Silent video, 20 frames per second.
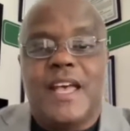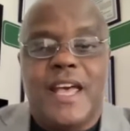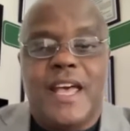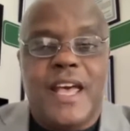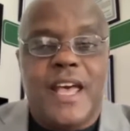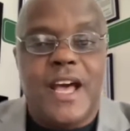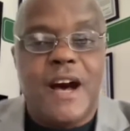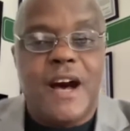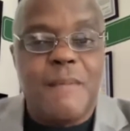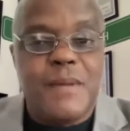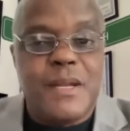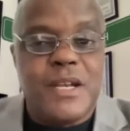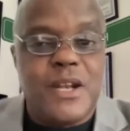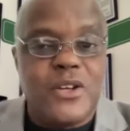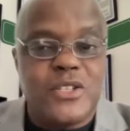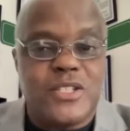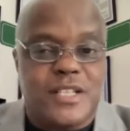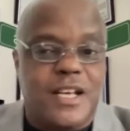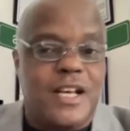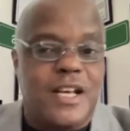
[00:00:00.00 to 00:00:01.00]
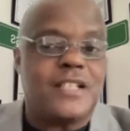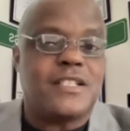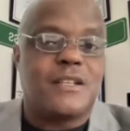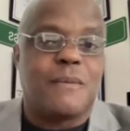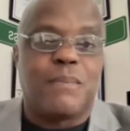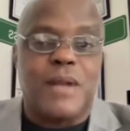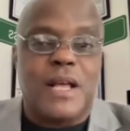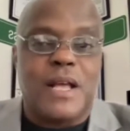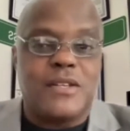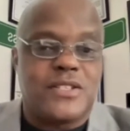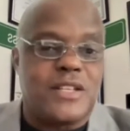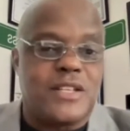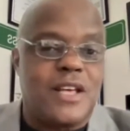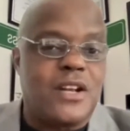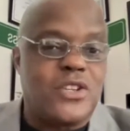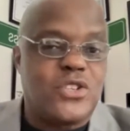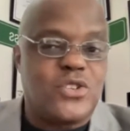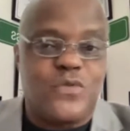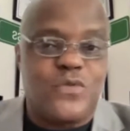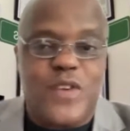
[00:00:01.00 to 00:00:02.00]
And unbeknownst to us, the place is
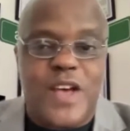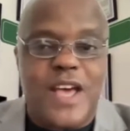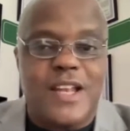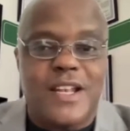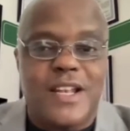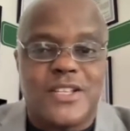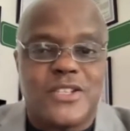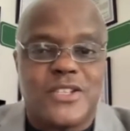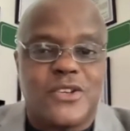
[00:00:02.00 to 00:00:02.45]
under surveillance.